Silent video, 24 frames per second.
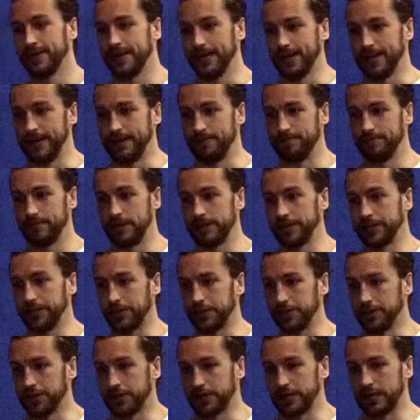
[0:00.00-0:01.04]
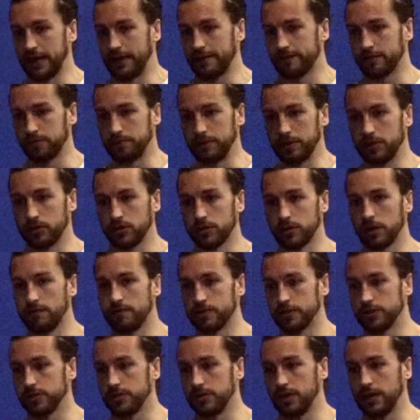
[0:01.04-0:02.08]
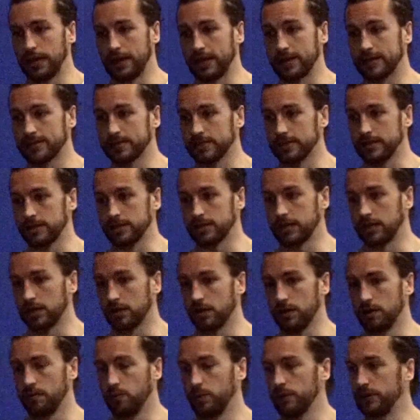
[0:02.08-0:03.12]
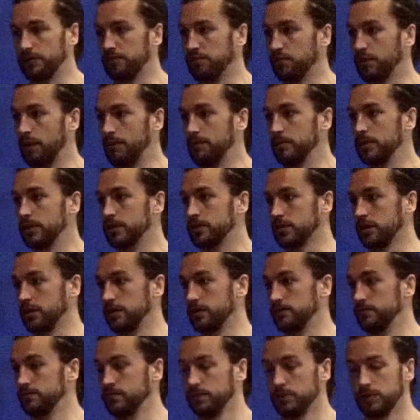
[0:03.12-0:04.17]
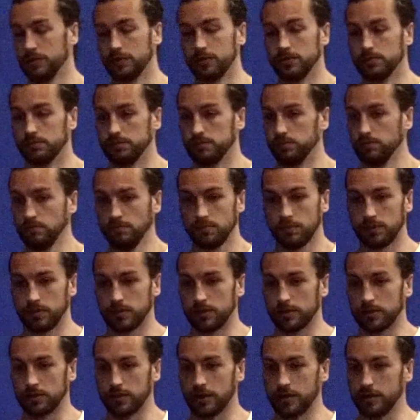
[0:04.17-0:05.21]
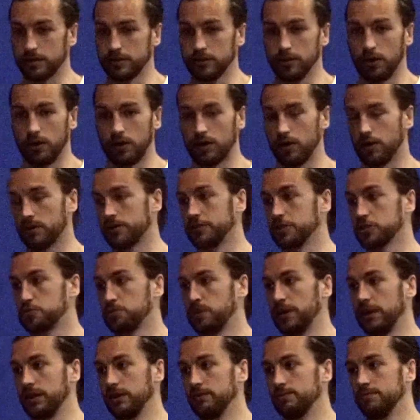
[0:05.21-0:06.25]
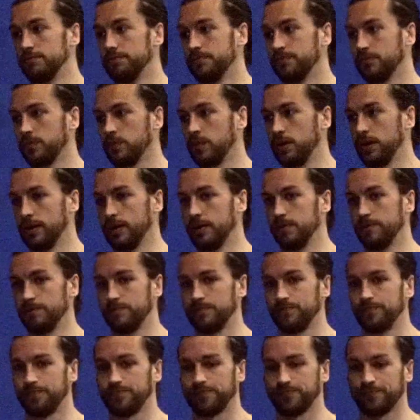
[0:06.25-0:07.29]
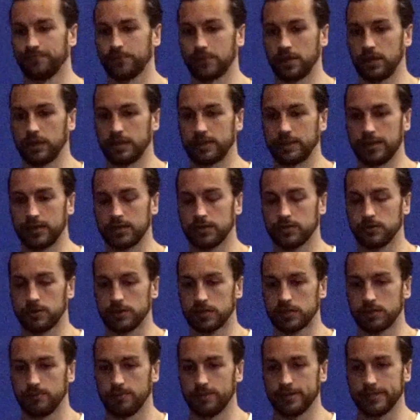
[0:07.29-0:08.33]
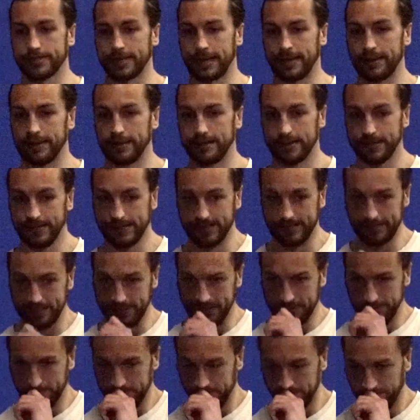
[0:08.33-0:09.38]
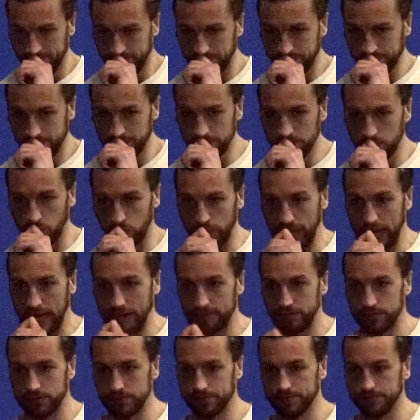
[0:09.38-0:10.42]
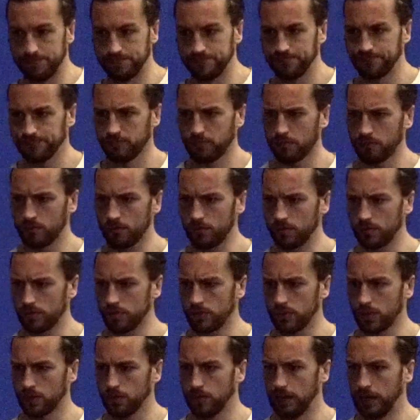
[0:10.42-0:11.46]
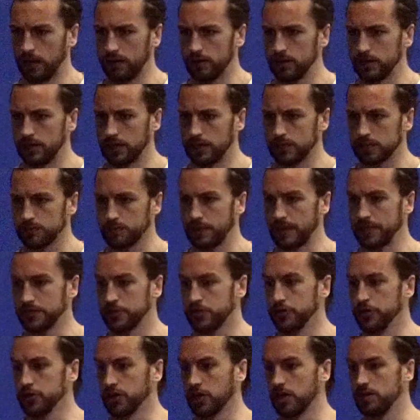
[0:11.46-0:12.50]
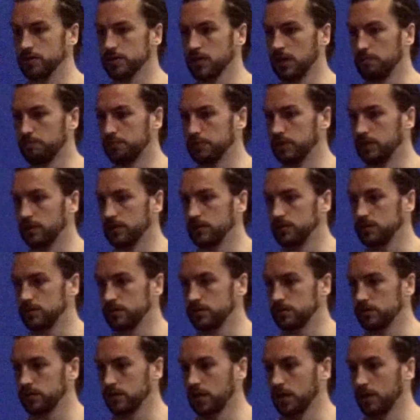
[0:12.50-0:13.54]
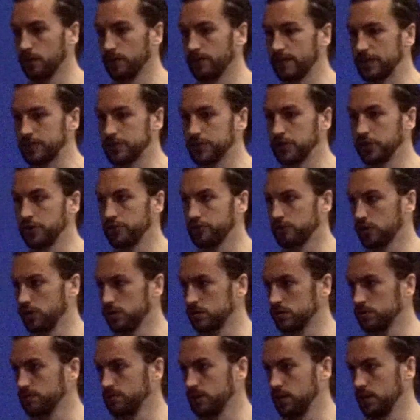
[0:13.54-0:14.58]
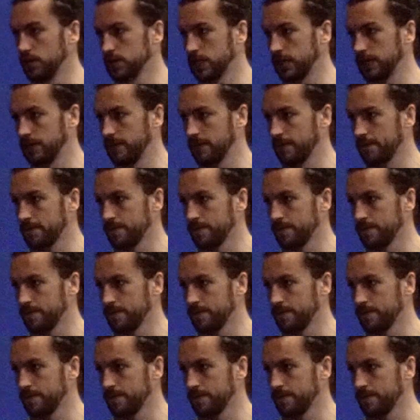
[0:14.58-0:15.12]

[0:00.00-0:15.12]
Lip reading: and you're going to have to be good over two legs and go and win at Wembley. So not a lot can split them. I think I saw someone say that we haven't. Well, it depends who goes up, but you know, we've had 2 draws with Barnsley,